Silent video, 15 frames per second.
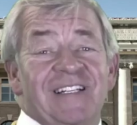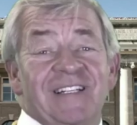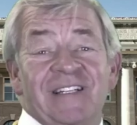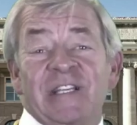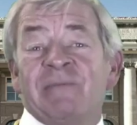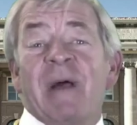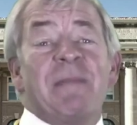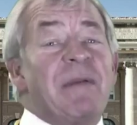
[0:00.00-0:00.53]

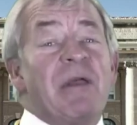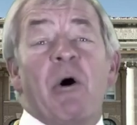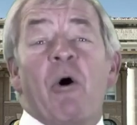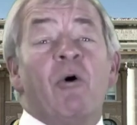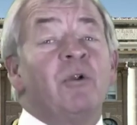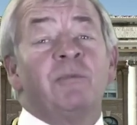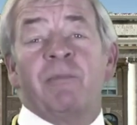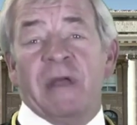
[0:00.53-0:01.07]
These might be
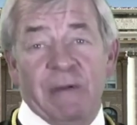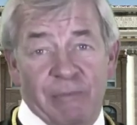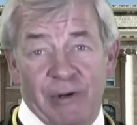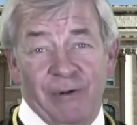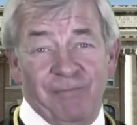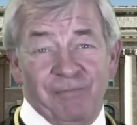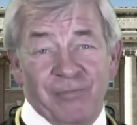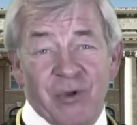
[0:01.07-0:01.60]
old people
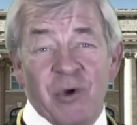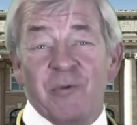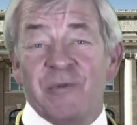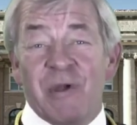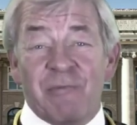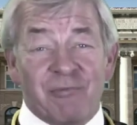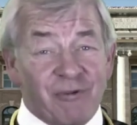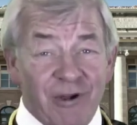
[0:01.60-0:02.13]
whom
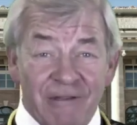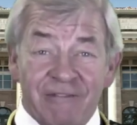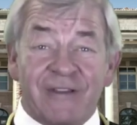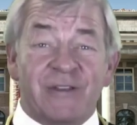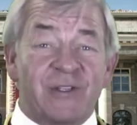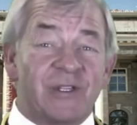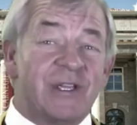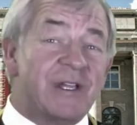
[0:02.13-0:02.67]
you
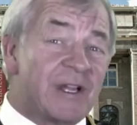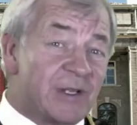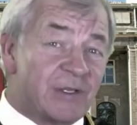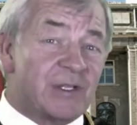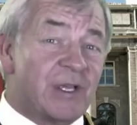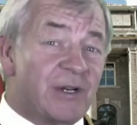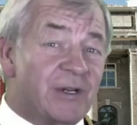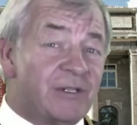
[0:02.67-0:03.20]
previously
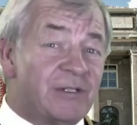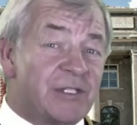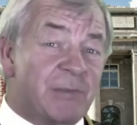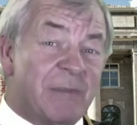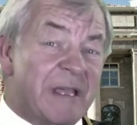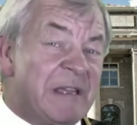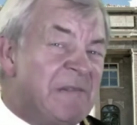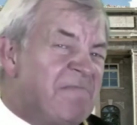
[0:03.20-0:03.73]
considered to
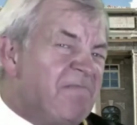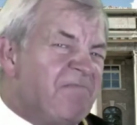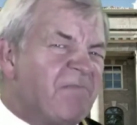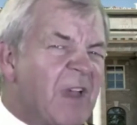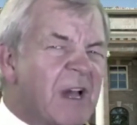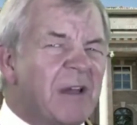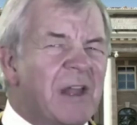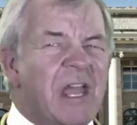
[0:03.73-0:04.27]
be
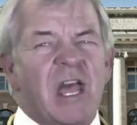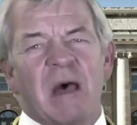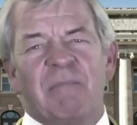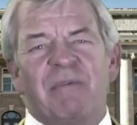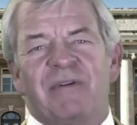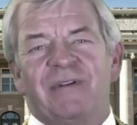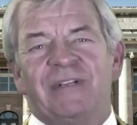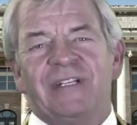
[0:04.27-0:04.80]
unhip.
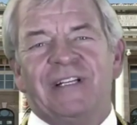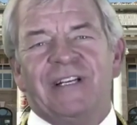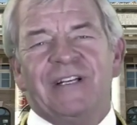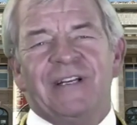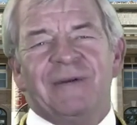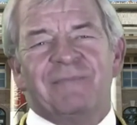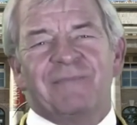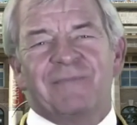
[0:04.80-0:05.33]

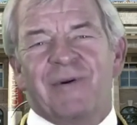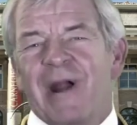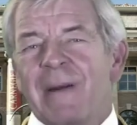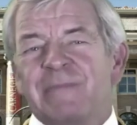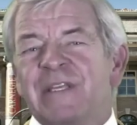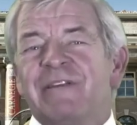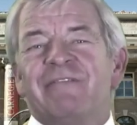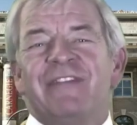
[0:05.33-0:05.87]

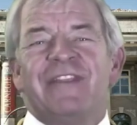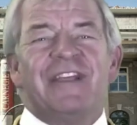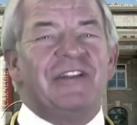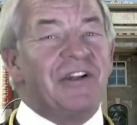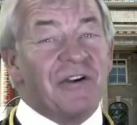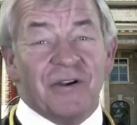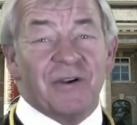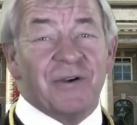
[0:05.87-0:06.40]
Perhaps even the
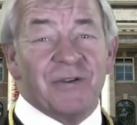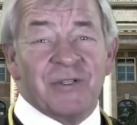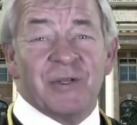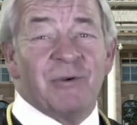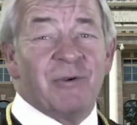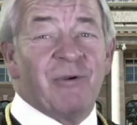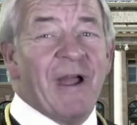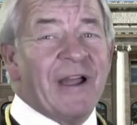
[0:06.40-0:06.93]
nerds
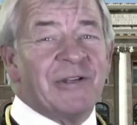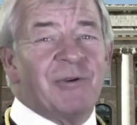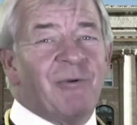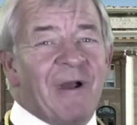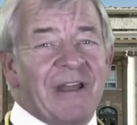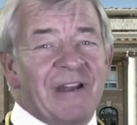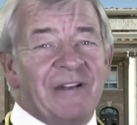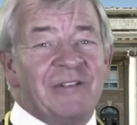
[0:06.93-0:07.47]
who
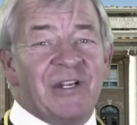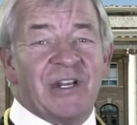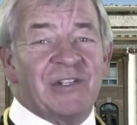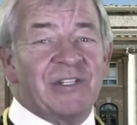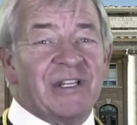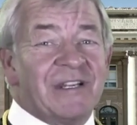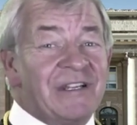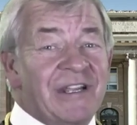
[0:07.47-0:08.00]
graduated
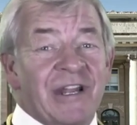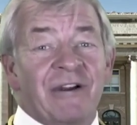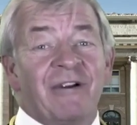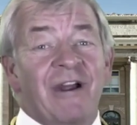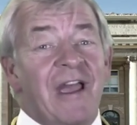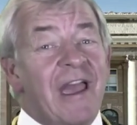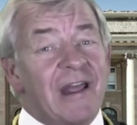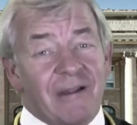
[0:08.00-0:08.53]
just a year
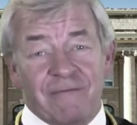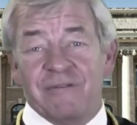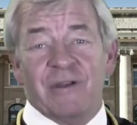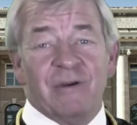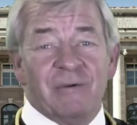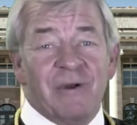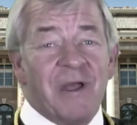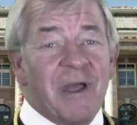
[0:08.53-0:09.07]
ahead of
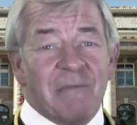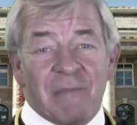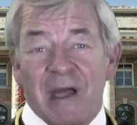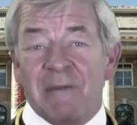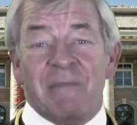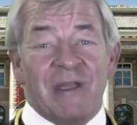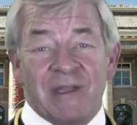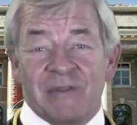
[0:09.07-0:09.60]
you
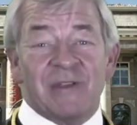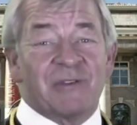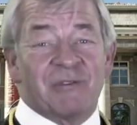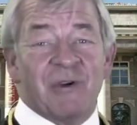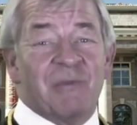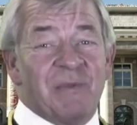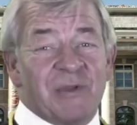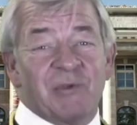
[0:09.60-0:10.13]
might be in this
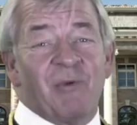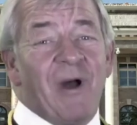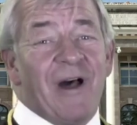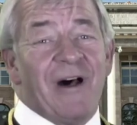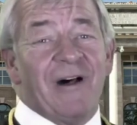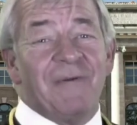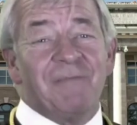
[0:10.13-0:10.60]
group as well.